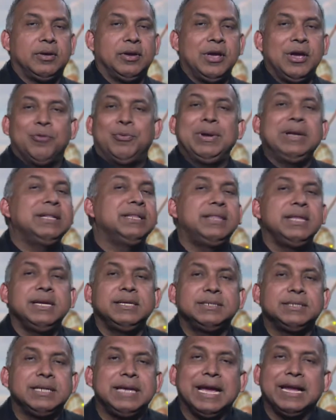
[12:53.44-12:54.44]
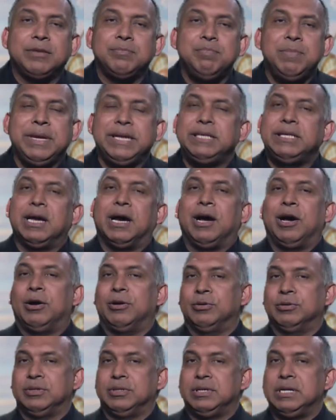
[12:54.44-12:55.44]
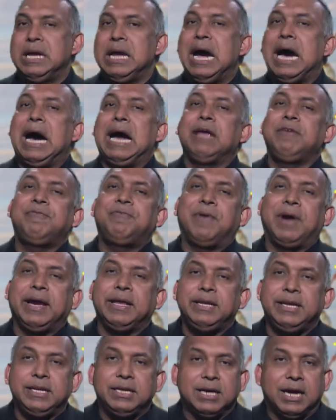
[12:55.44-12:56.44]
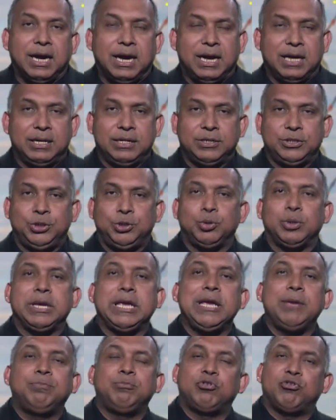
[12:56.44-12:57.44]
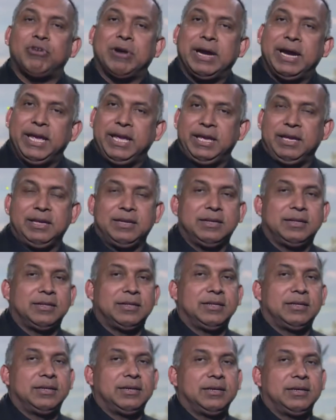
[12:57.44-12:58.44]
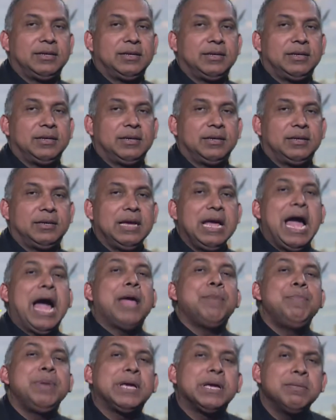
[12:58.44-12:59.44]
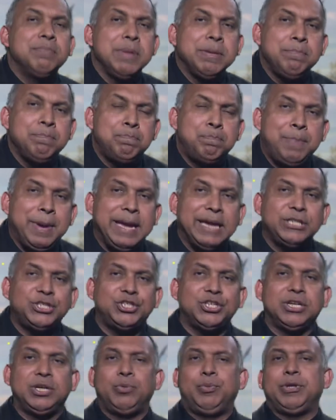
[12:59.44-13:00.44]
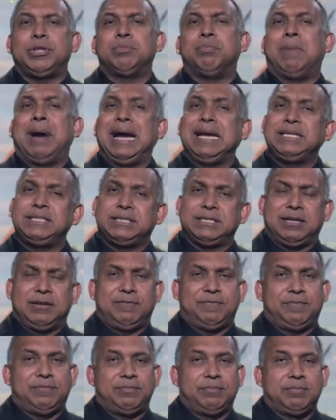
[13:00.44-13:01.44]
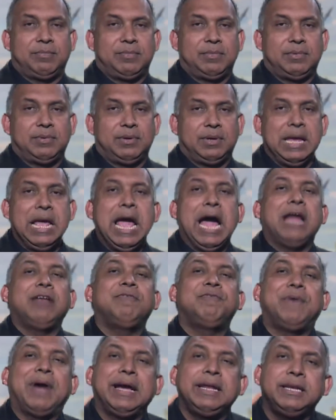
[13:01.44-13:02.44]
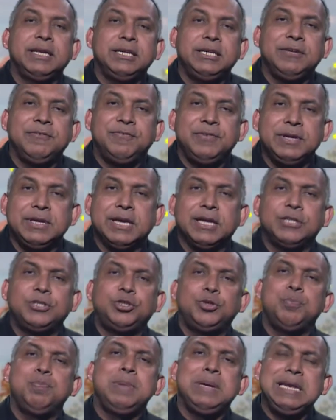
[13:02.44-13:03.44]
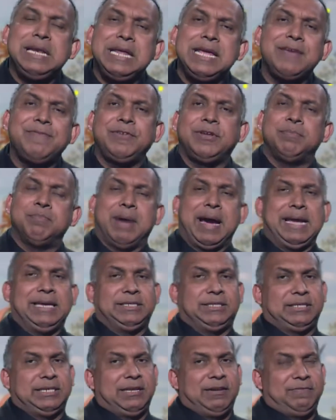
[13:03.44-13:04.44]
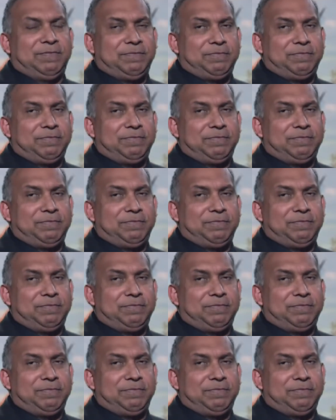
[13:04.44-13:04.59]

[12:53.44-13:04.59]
When things get me down, I find it harder to keep trying. I become impatient with myself and find it difficult to believe in myself.